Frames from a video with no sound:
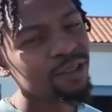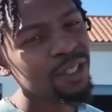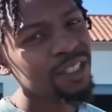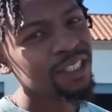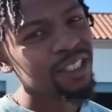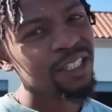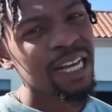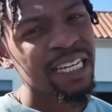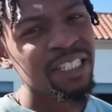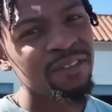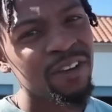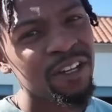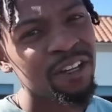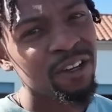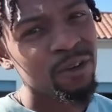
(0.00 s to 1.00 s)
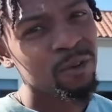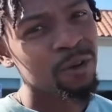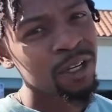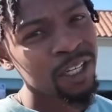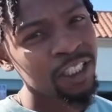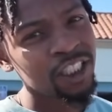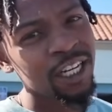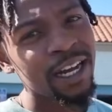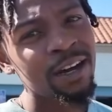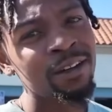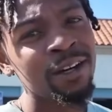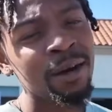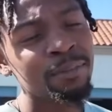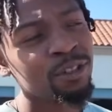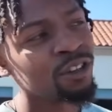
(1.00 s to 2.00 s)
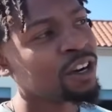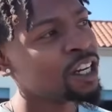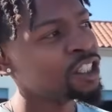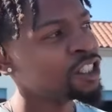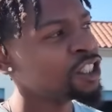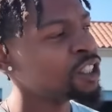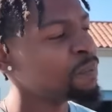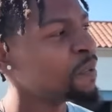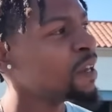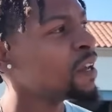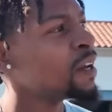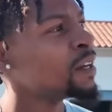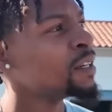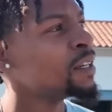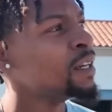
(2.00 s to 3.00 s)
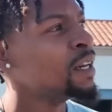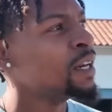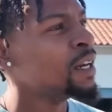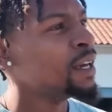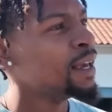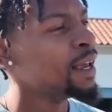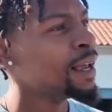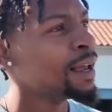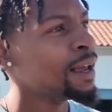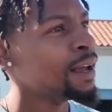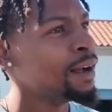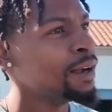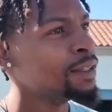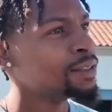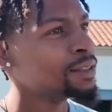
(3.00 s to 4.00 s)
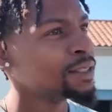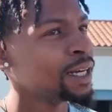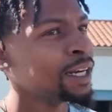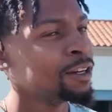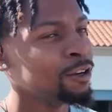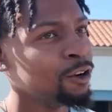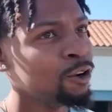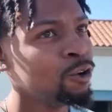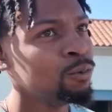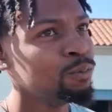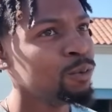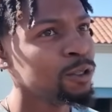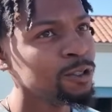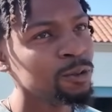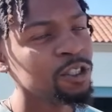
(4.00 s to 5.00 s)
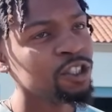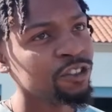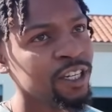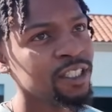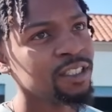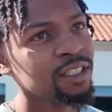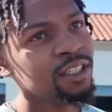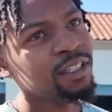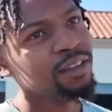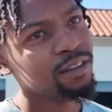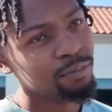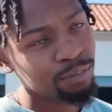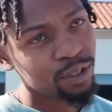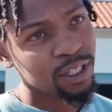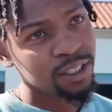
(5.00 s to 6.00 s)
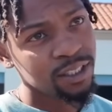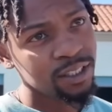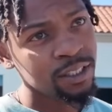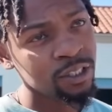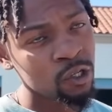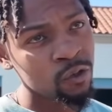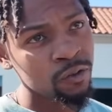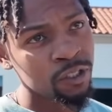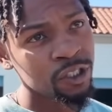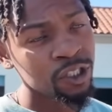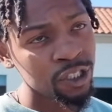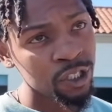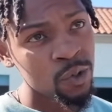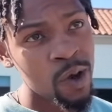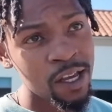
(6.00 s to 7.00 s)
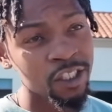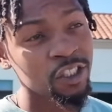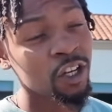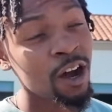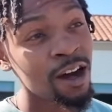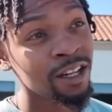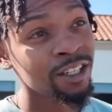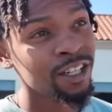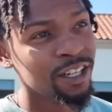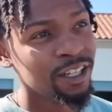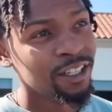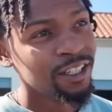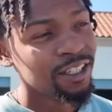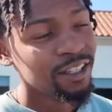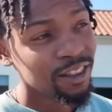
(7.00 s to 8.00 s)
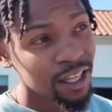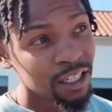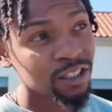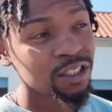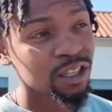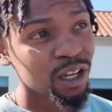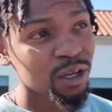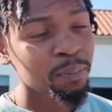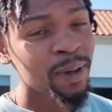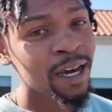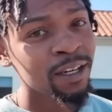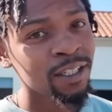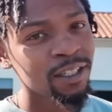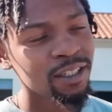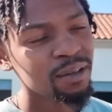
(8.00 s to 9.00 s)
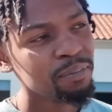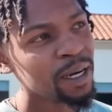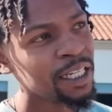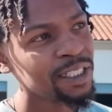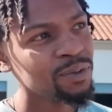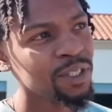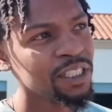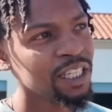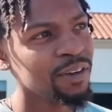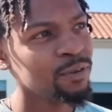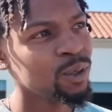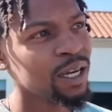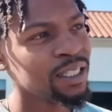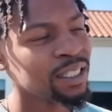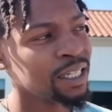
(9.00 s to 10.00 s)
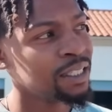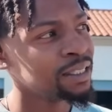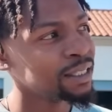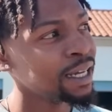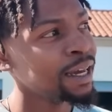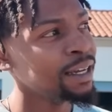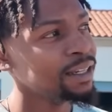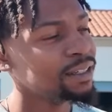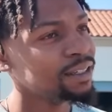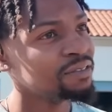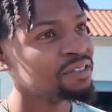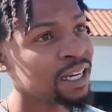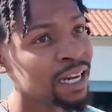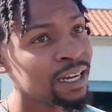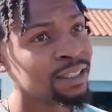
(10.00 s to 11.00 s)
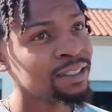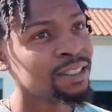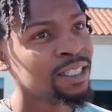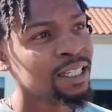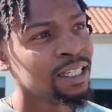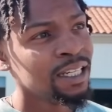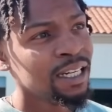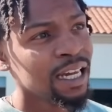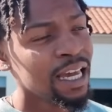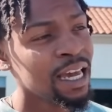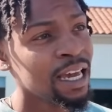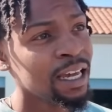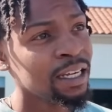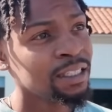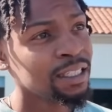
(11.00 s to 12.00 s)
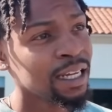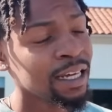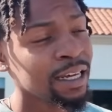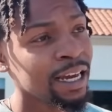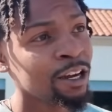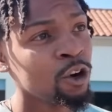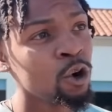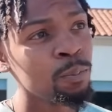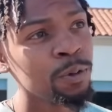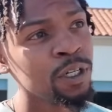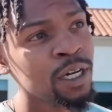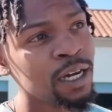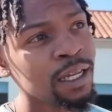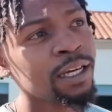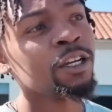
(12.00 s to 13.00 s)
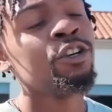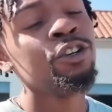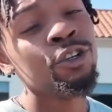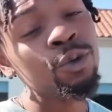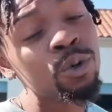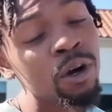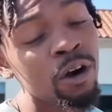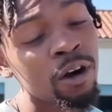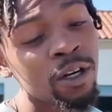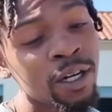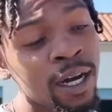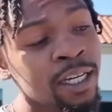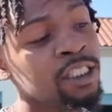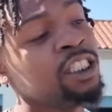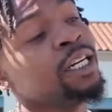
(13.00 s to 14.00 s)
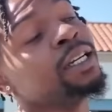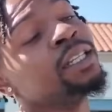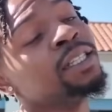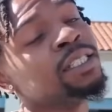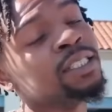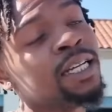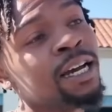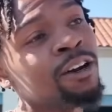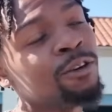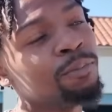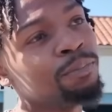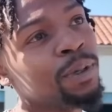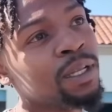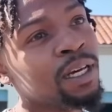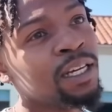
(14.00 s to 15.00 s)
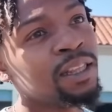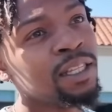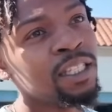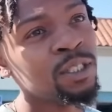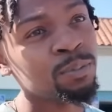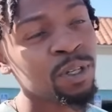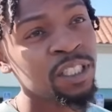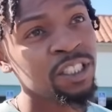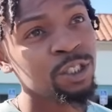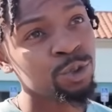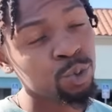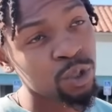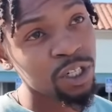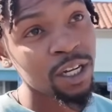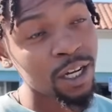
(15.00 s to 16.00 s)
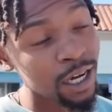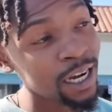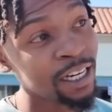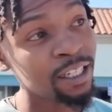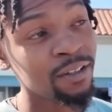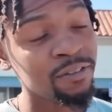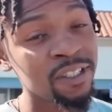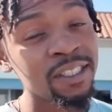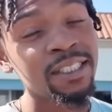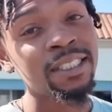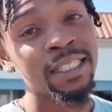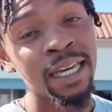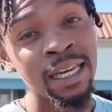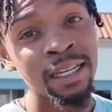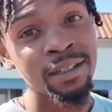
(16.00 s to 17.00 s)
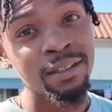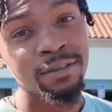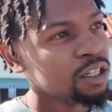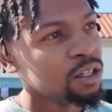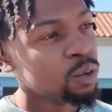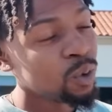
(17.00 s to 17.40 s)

Tune into the next video. We're going to check out Up Garage in Japan. And I she hope once Chipotle. We translate the prices no, over to U S did. Dollar, things look better. Actually, I just wanted did. To give you guys an insight of that. But that's not and, a restaurant. Like, I hope you're not like a new car guy checking this out, but like these prices were kind of insane.